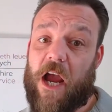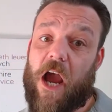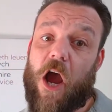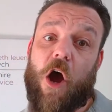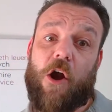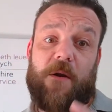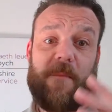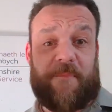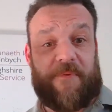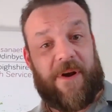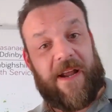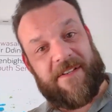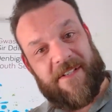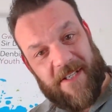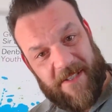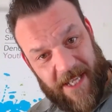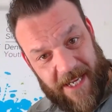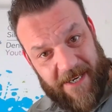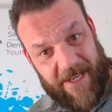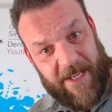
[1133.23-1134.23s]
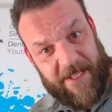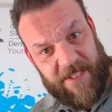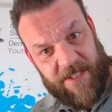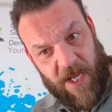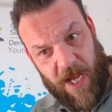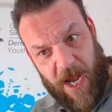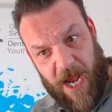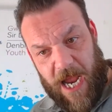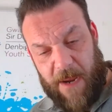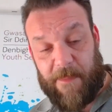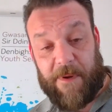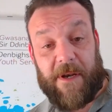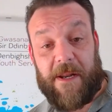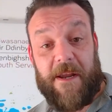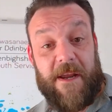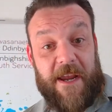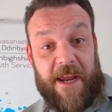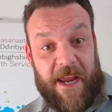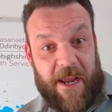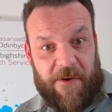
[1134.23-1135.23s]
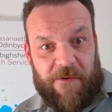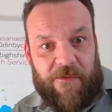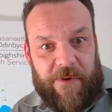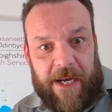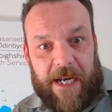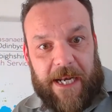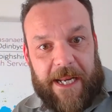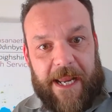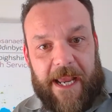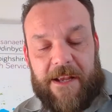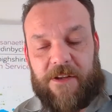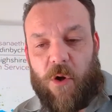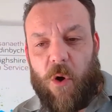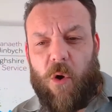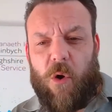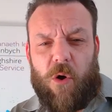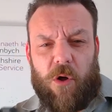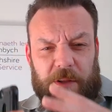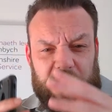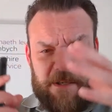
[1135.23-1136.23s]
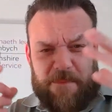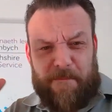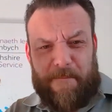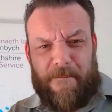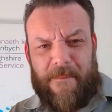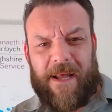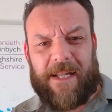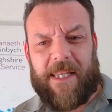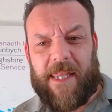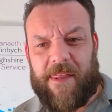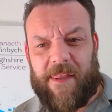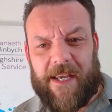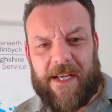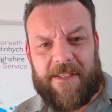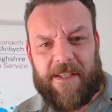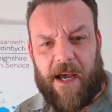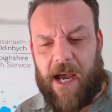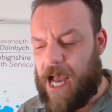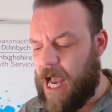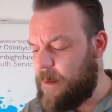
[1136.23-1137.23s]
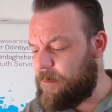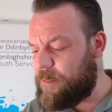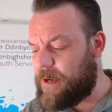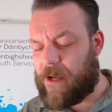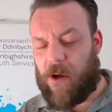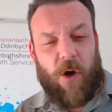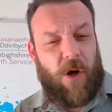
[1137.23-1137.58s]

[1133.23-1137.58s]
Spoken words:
unprecedented time, and it really is all these mad things that are happening,